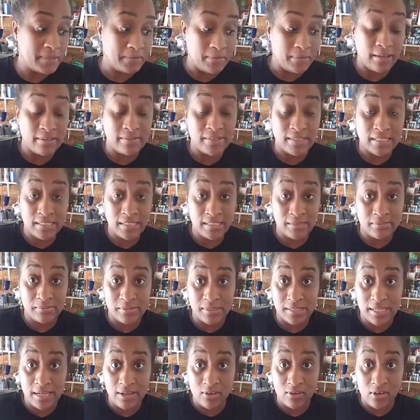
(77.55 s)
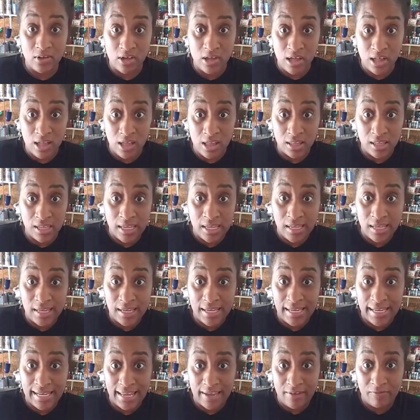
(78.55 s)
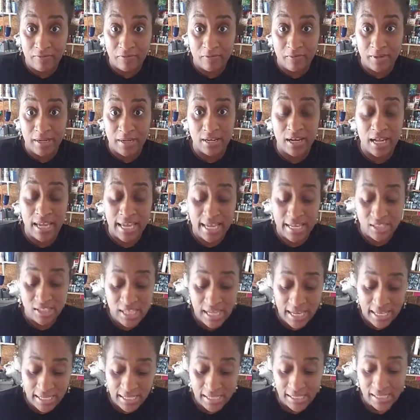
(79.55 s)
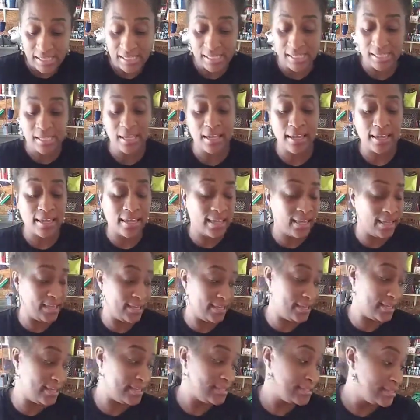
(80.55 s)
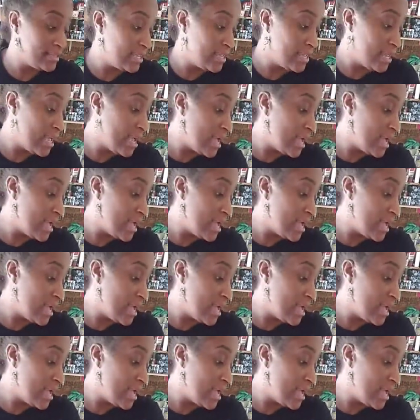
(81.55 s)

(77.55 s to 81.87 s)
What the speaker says: I'm gonna have to clean them with alcohol and everywhere. Hey, Jackie. And